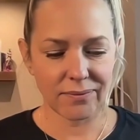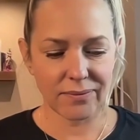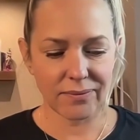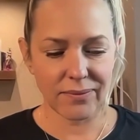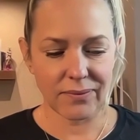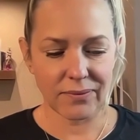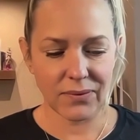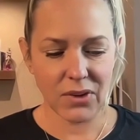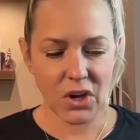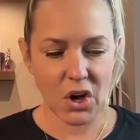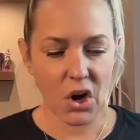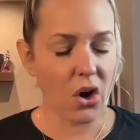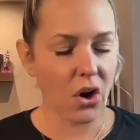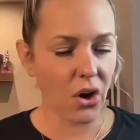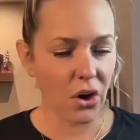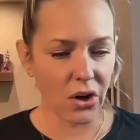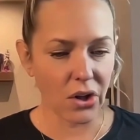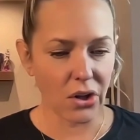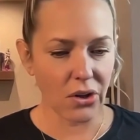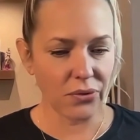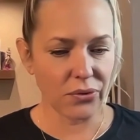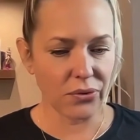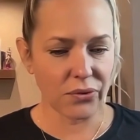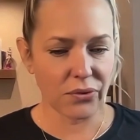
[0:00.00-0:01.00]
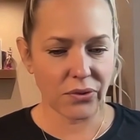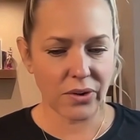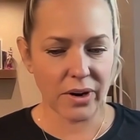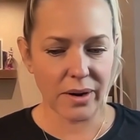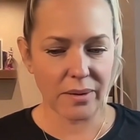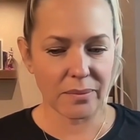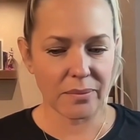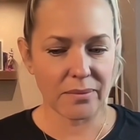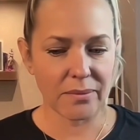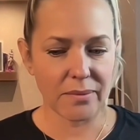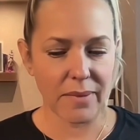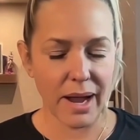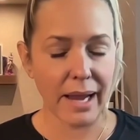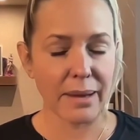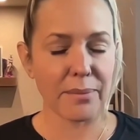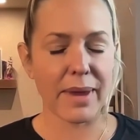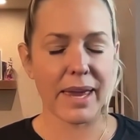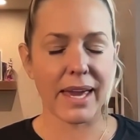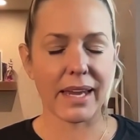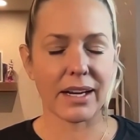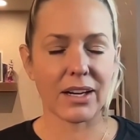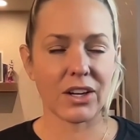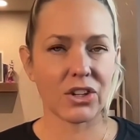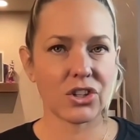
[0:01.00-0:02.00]
call from my
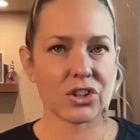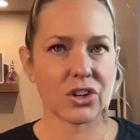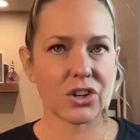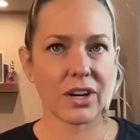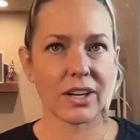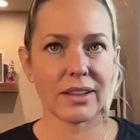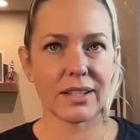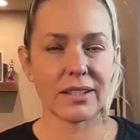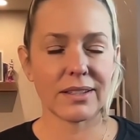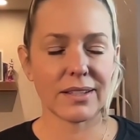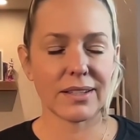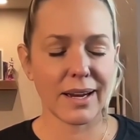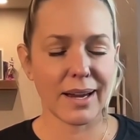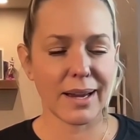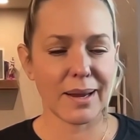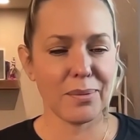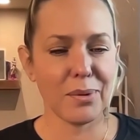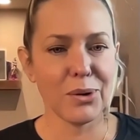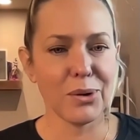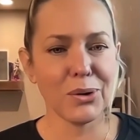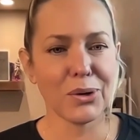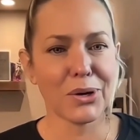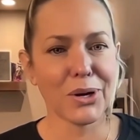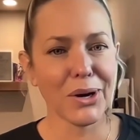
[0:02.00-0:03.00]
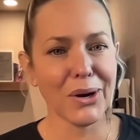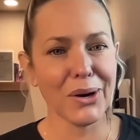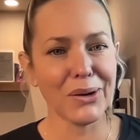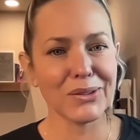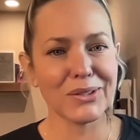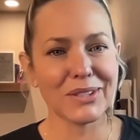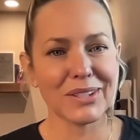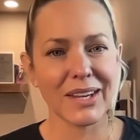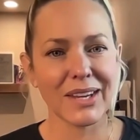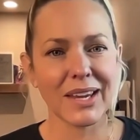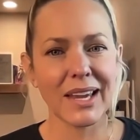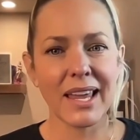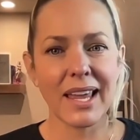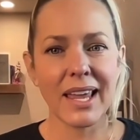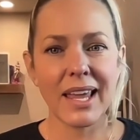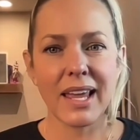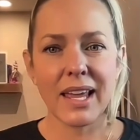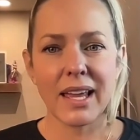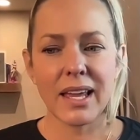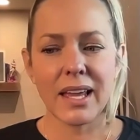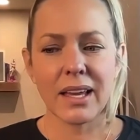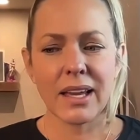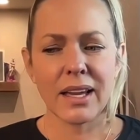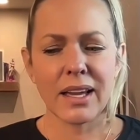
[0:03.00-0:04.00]
manager at the time who goes,
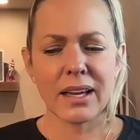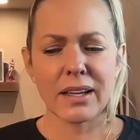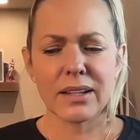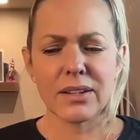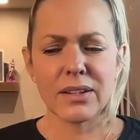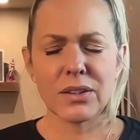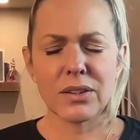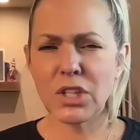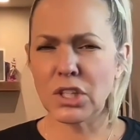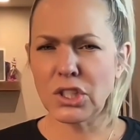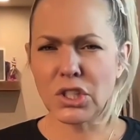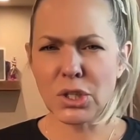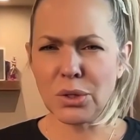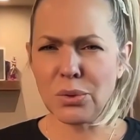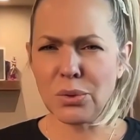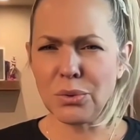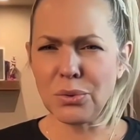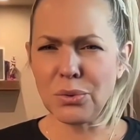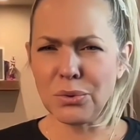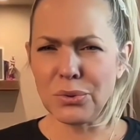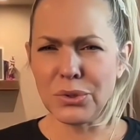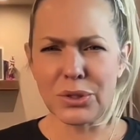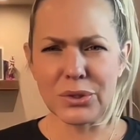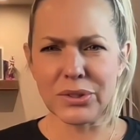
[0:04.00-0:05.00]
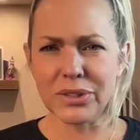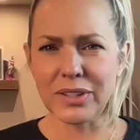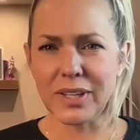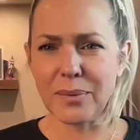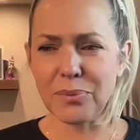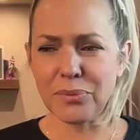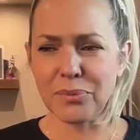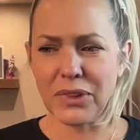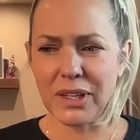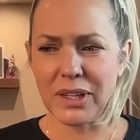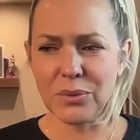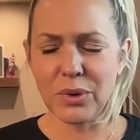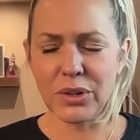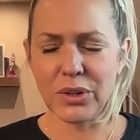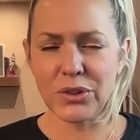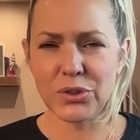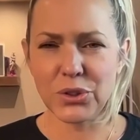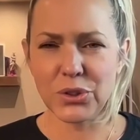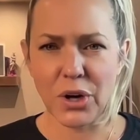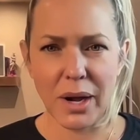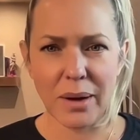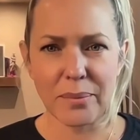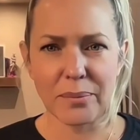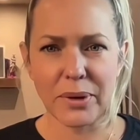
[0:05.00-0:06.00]
"Did you do something with
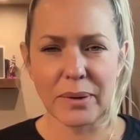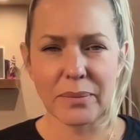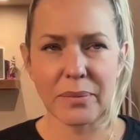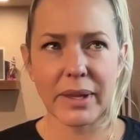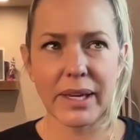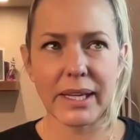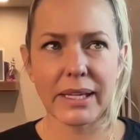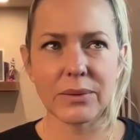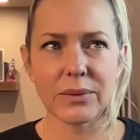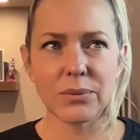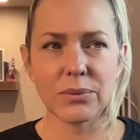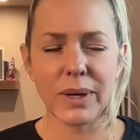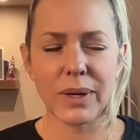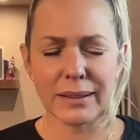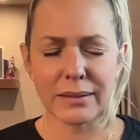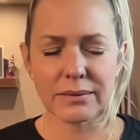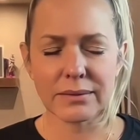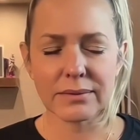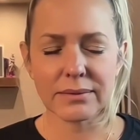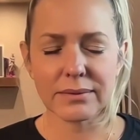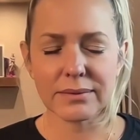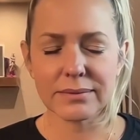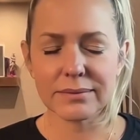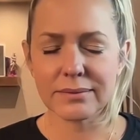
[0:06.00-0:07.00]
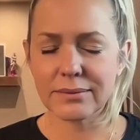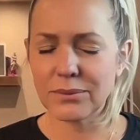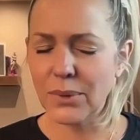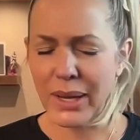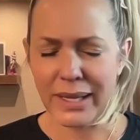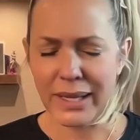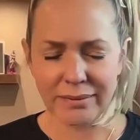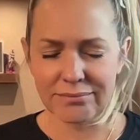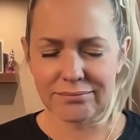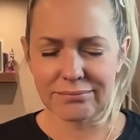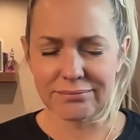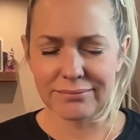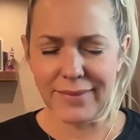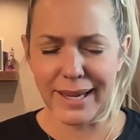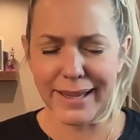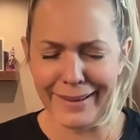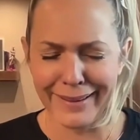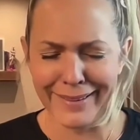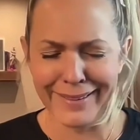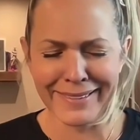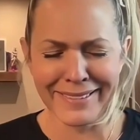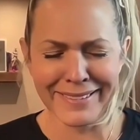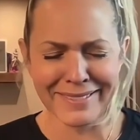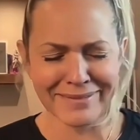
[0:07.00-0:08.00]
Trump?" I'm like, "What? What?"
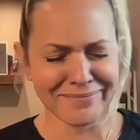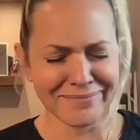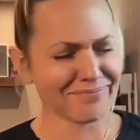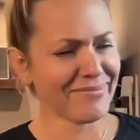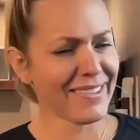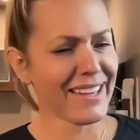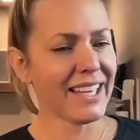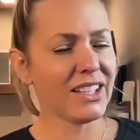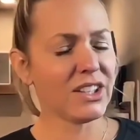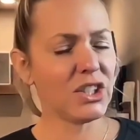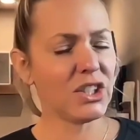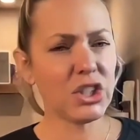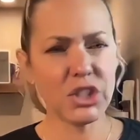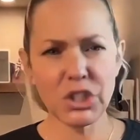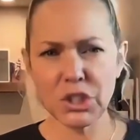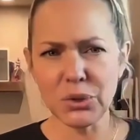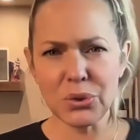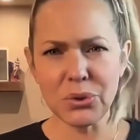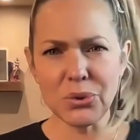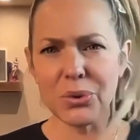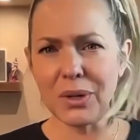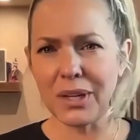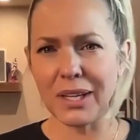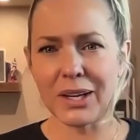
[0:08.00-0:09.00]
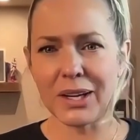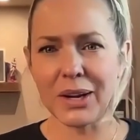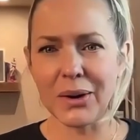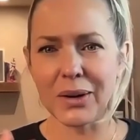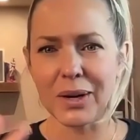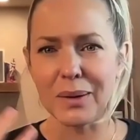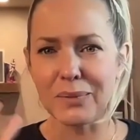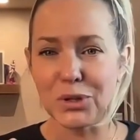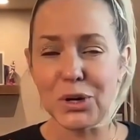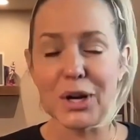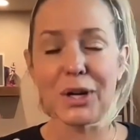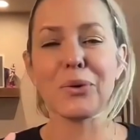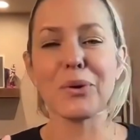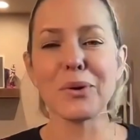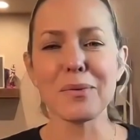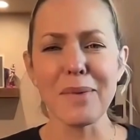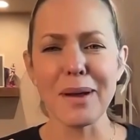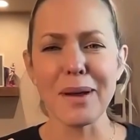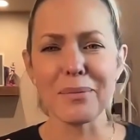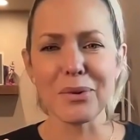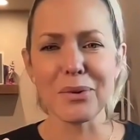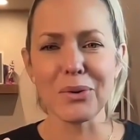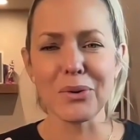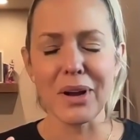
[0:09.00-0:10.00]
Did you, and I'm trying to
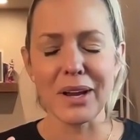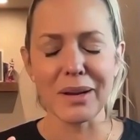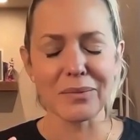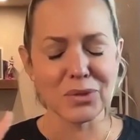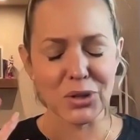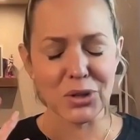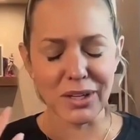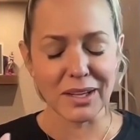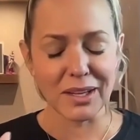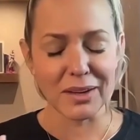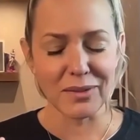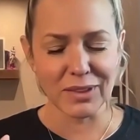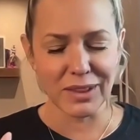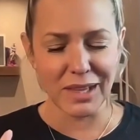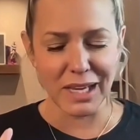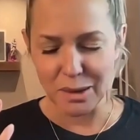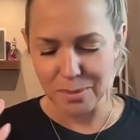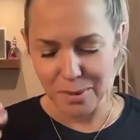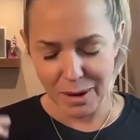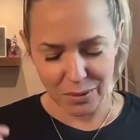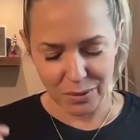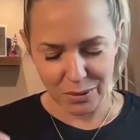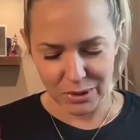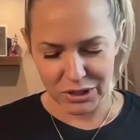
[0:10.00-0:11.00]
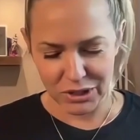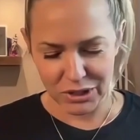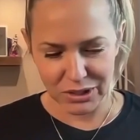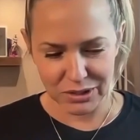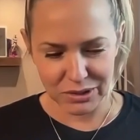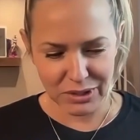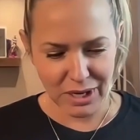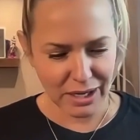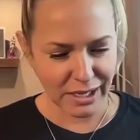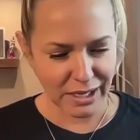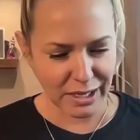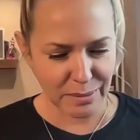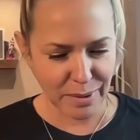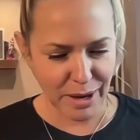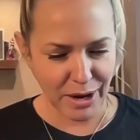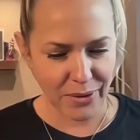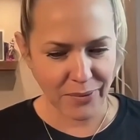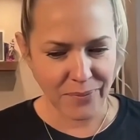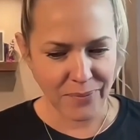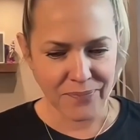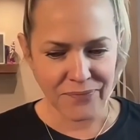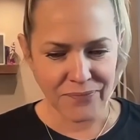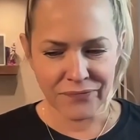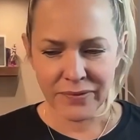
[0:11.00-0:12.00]
remember I'm trying to even think about what she was talking
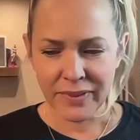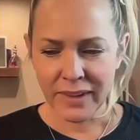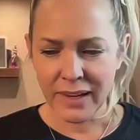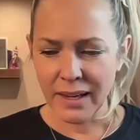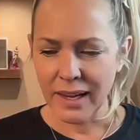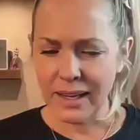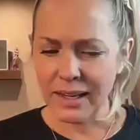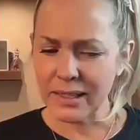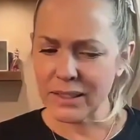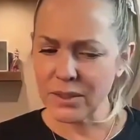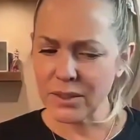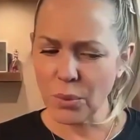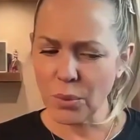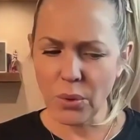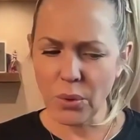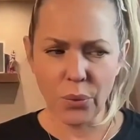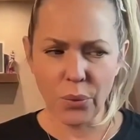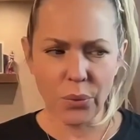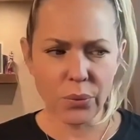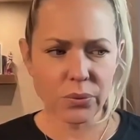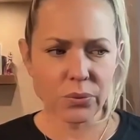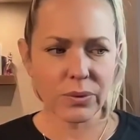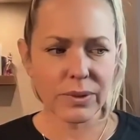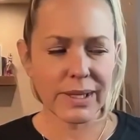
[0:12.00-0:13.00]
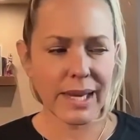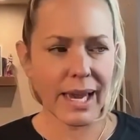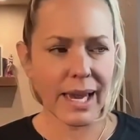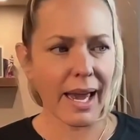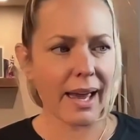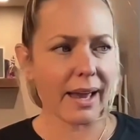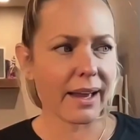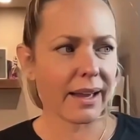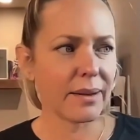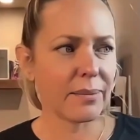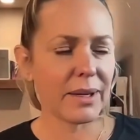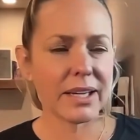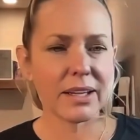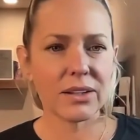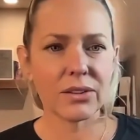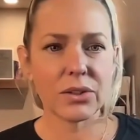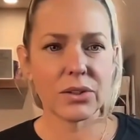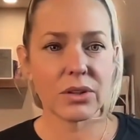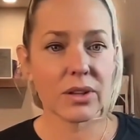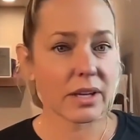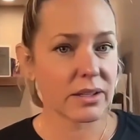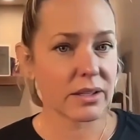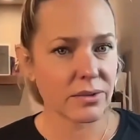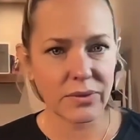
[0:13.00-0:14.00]
about. And I said, well, yeah, I mean, in
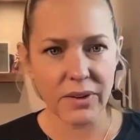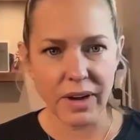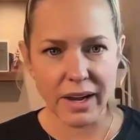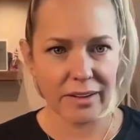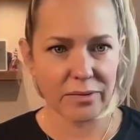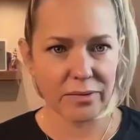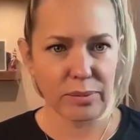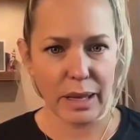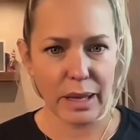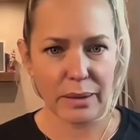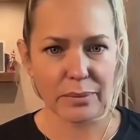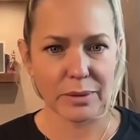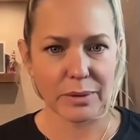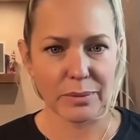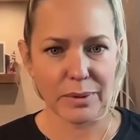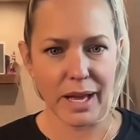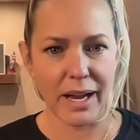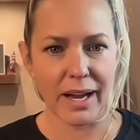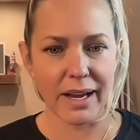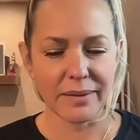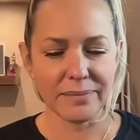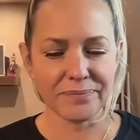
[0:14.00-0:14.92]
2005, blah, blah, blah,